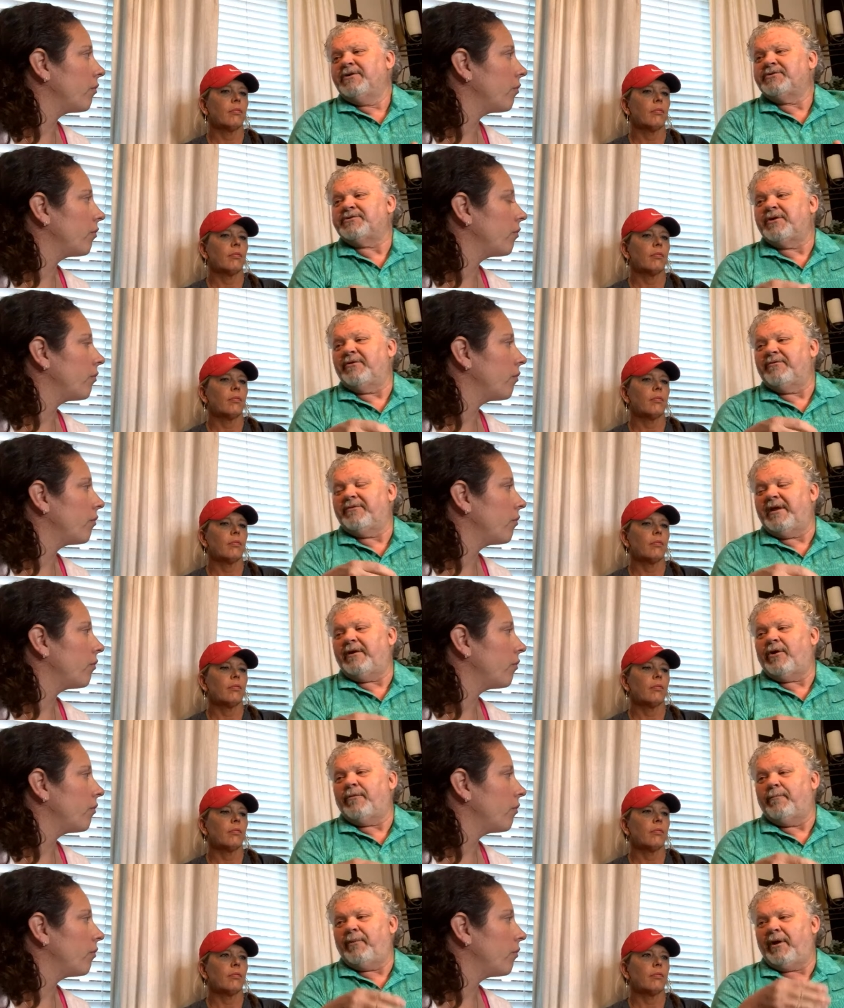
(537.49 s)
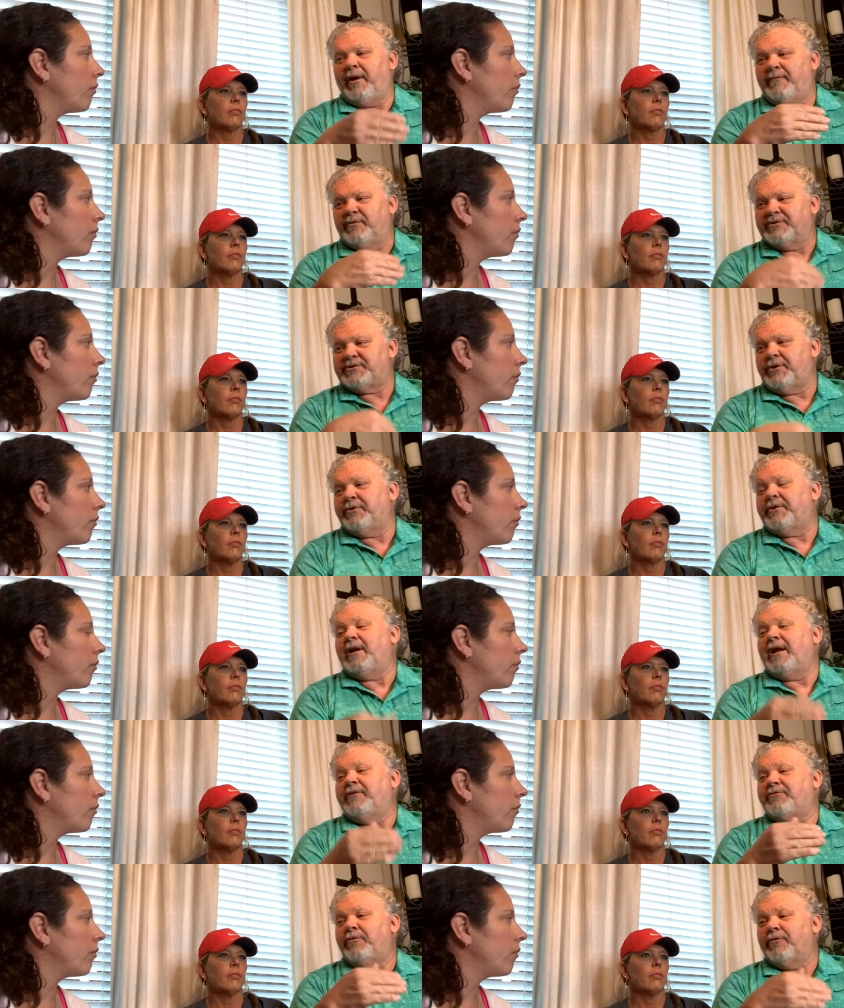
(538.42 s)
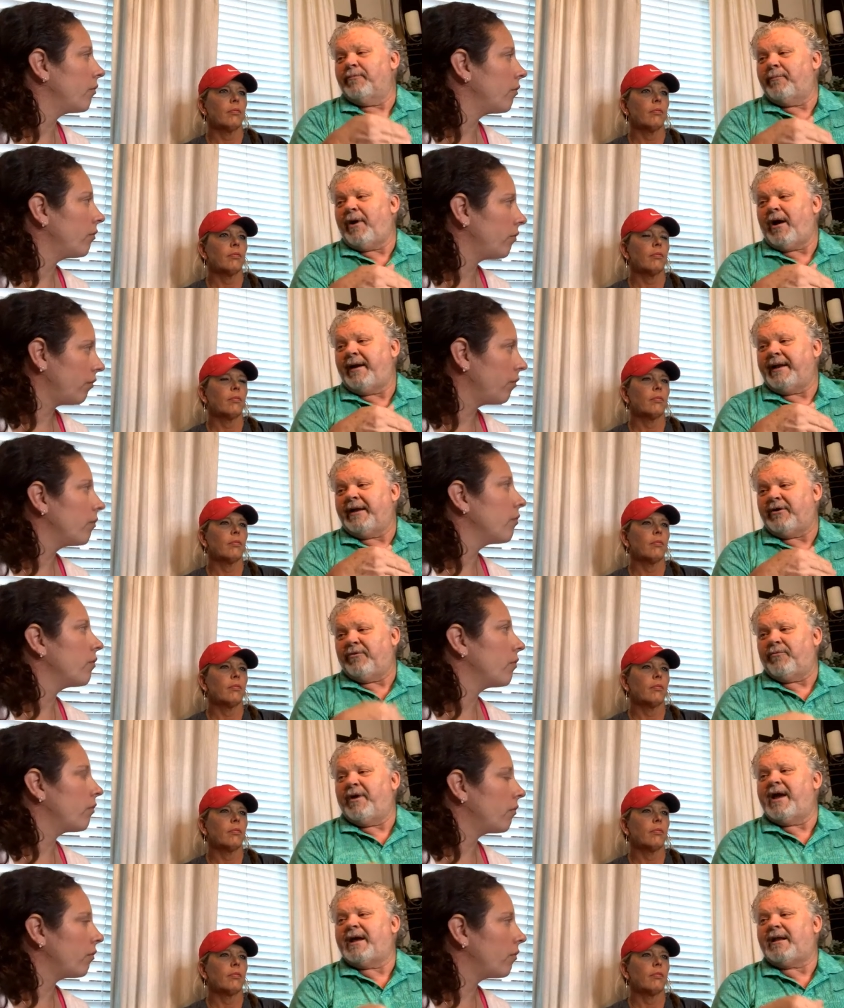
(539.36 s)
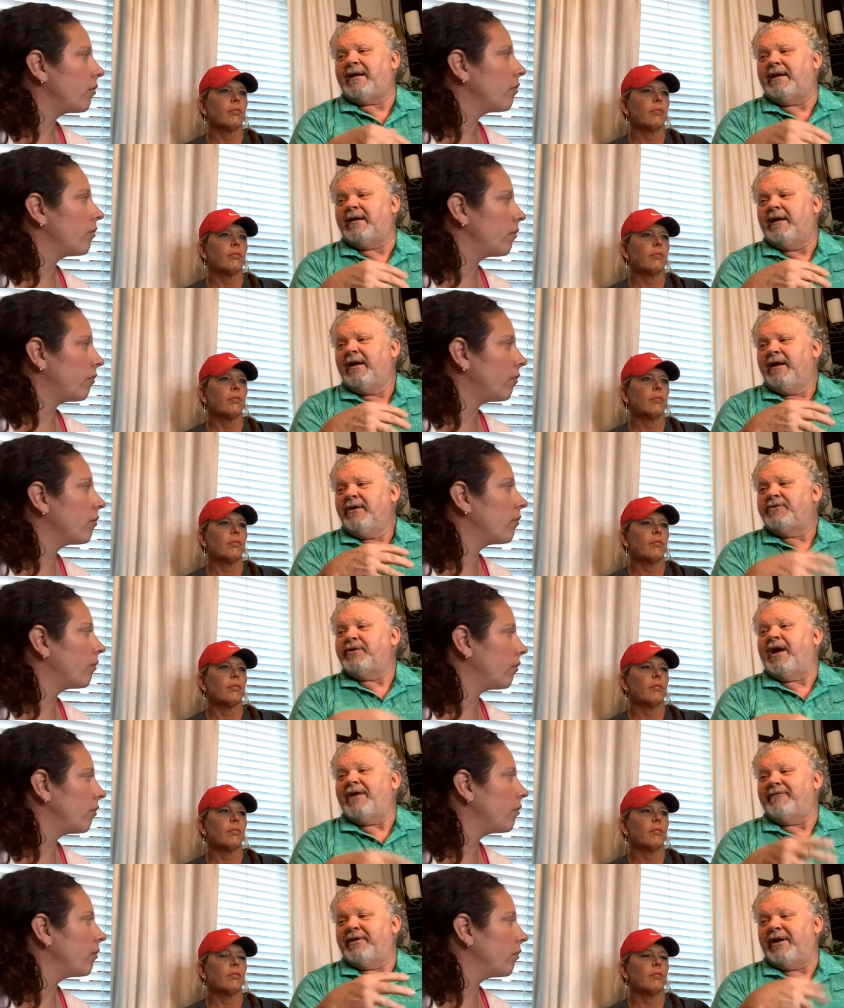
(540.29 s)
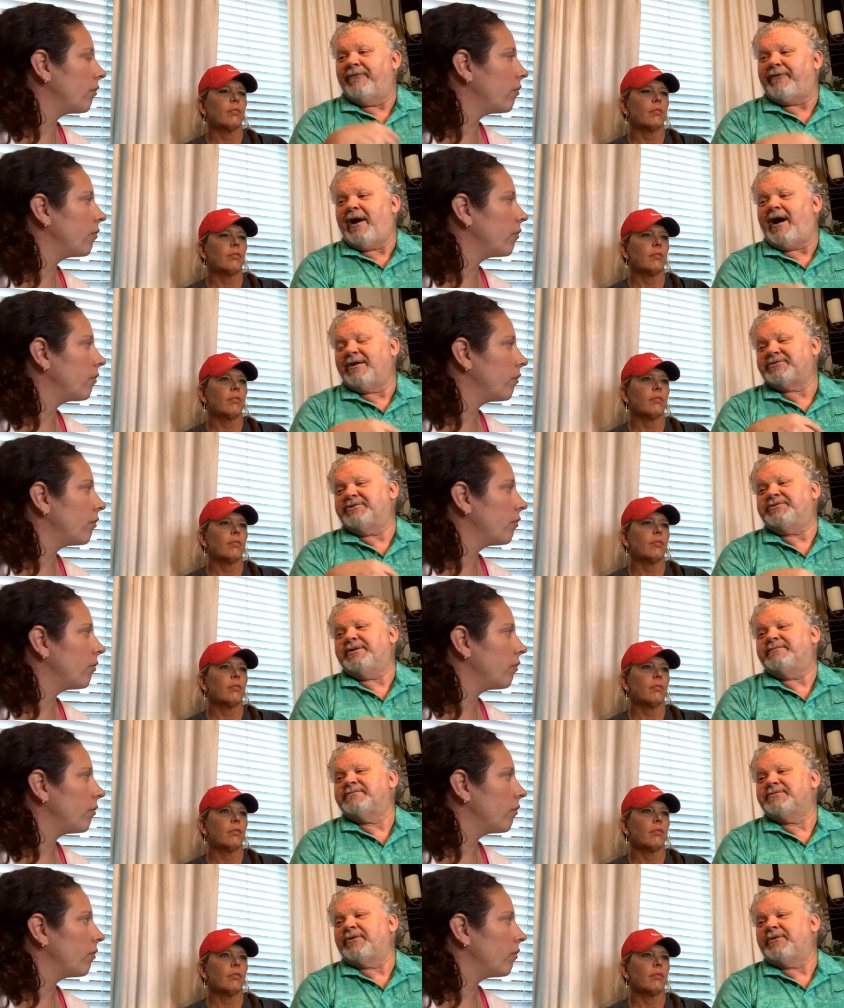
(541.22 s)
Speaker 1: so that her blood would circulate through her body correctly mm-hmm. to have enough oxygen.